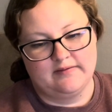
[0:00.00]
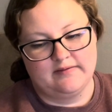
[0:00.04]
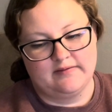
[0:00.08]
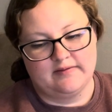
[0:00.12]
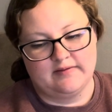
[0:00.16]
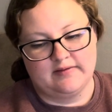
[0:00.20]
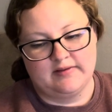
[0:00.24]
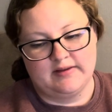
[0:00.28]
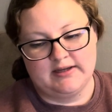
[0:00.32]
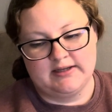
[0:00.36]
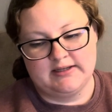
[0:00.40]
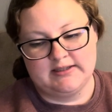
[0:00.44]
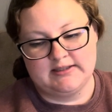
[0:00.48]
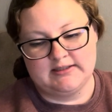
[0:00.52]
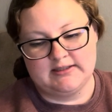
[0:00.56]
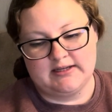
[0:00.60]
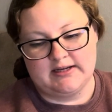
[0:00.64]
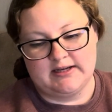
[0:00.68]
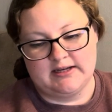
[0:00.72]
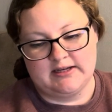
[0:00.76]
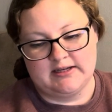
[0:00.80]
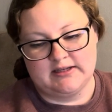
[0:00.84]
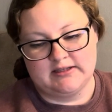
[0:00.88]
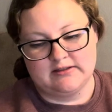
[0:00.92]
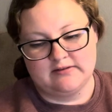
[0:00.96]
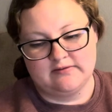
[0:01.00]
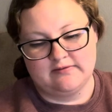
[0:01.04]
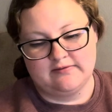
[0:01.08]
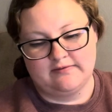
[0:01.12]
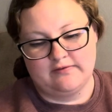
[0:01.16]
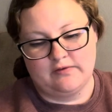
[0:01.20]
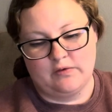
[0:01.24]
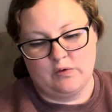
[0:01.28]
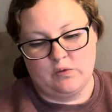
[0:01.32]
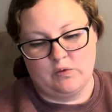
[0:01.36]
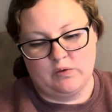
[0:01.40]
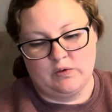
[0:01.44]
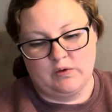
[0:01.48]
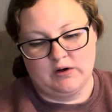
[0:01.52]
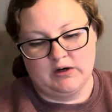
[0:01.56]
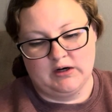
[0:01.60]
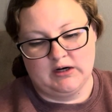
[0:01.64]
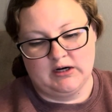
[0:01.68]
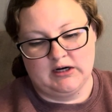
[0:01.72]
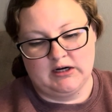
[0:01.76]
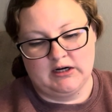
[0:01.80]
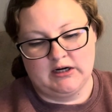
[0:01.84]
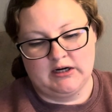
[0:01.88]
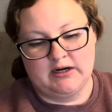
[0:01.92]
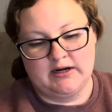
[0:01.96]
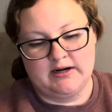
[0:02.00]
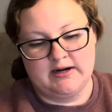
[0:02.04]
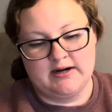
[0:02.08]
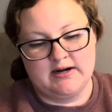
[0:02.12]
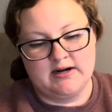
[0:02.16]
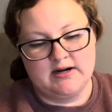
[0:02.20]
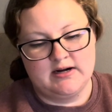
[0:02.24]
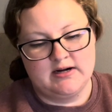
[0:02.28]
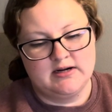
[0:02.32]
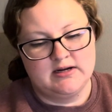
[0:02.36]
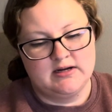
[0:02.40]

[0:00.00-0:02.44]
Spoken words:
This is for